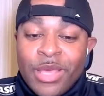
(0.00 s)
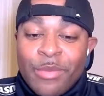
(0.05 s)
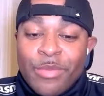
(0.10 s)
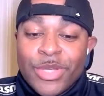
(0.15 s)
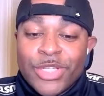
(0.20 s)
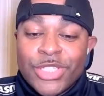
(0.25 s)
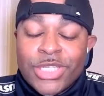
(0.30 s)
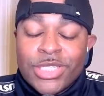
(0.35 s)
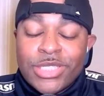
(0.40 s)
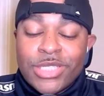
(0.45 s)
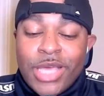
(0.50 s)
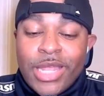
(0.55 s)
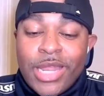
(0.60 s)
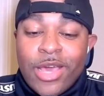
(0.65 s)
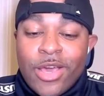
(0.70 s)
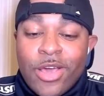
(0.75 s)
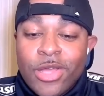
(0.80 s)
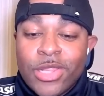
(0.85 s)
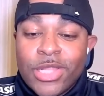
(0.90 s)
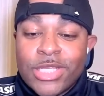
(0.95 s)
But she's saying that
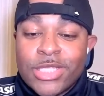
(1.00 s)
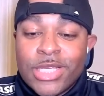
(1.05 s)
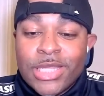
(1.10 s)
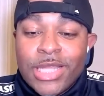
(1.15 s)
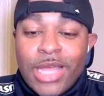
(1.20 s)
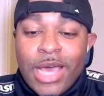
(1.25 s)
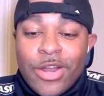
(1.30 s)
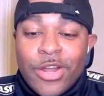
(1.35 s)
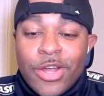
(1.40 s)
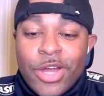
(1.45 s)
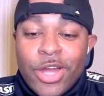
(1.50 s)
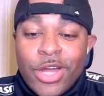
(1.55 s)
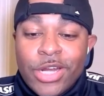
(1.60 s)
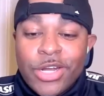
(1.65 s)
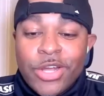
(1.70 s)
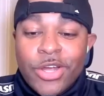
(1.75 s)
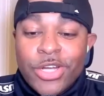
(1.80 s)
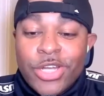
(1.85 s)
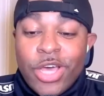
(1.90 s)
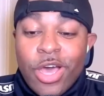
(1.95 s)
Karlissa allowed her and
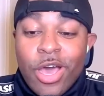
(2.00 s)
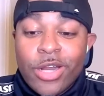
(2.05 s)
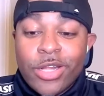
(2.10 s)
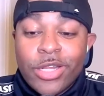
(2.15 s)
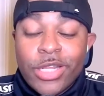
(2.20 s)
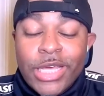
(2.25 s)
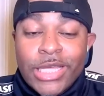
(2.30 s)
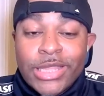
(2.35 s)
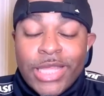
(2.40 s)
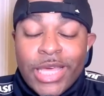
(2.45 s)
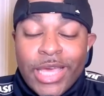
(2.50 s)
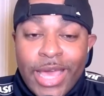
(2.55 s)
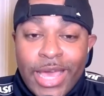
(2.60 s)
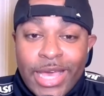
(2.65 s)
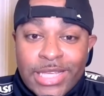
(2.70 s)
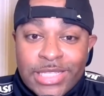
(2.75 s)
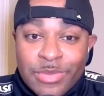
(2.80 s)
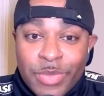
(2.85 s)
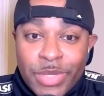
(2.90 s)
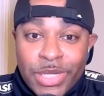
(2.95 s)
her daughter to get their
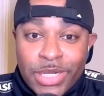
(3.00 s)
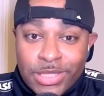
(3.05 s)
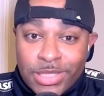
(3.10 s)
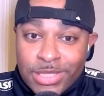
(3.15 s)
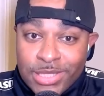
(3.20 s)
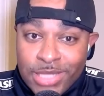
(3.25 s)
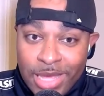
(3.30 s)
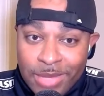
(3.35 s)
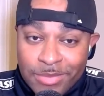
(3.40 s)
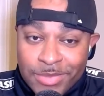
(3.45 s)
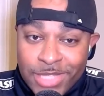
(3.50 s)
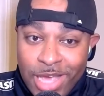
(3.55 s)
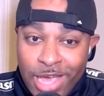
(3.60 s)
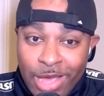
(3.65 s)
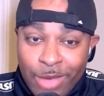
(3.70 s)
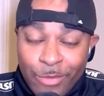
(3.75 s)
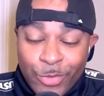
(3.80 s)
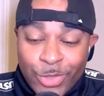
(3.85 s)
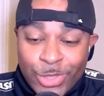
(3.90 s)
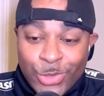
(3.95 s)
ass beat at the same
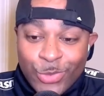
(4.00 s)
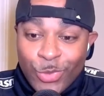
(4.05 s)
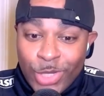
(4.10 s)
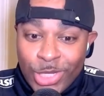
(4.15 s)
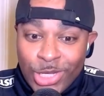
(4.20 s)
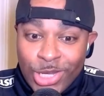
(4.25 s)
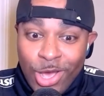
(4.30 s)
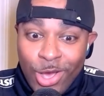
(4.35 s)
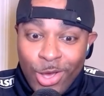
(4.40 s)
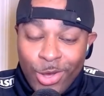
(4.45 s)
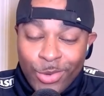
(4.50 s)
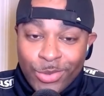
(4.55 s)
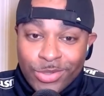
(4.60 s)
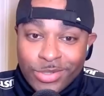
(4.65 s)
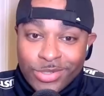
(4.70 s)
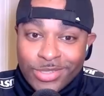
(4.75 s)
time, which we know